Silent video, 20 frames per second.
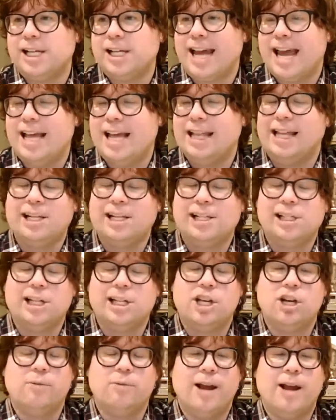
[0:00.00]
like, hey, let's
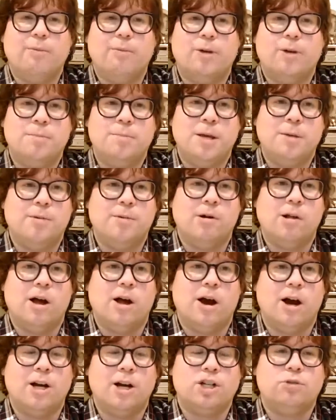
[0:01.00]
curate what people
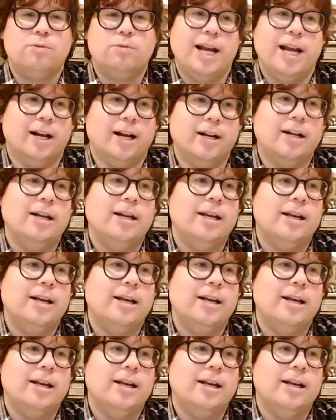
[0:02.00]
are tweeting